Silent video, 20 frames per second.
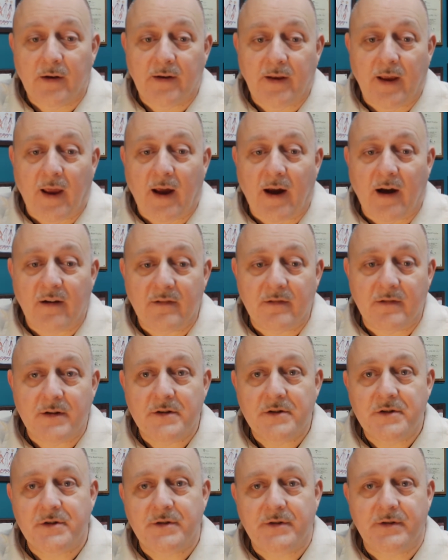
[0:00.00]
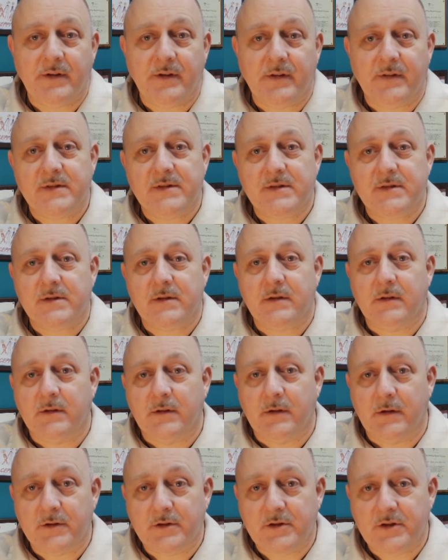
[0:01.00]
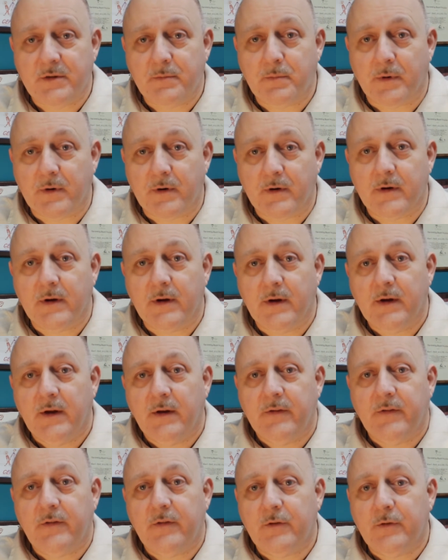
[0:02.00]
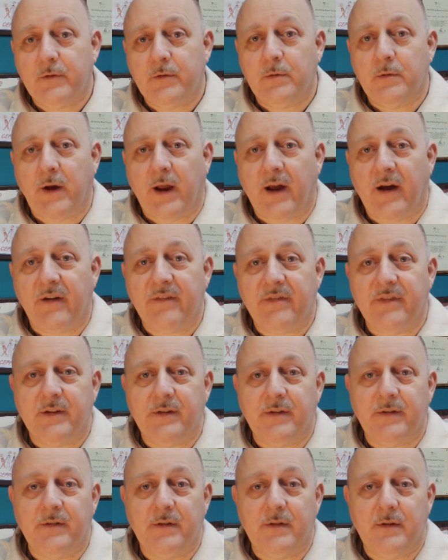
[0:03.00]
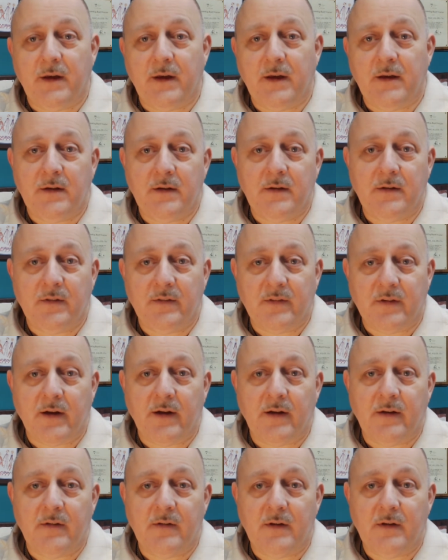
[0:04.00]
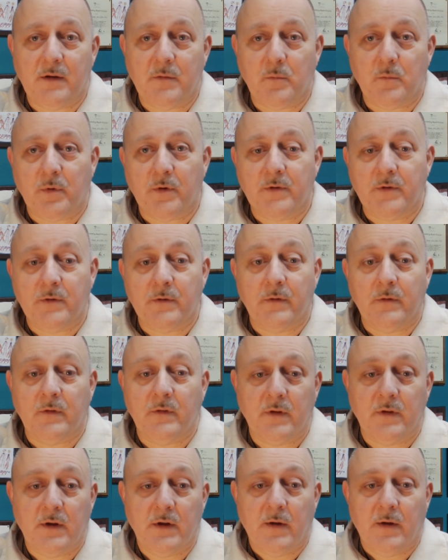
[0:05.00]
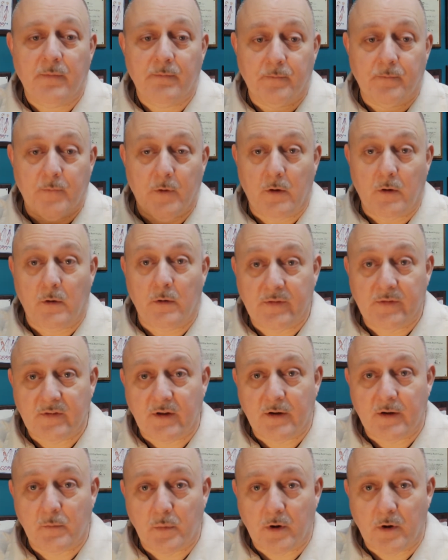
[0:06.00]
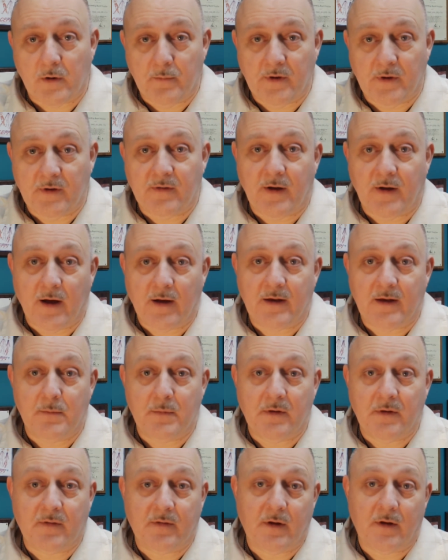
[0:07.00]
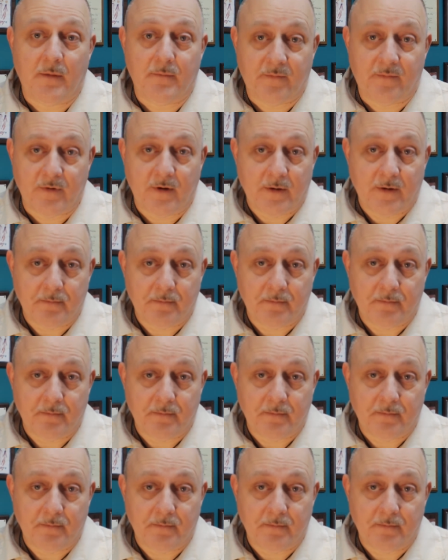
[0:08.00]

average, it's a little cheaper to have the AE design team produce the whole set of permit documents up front.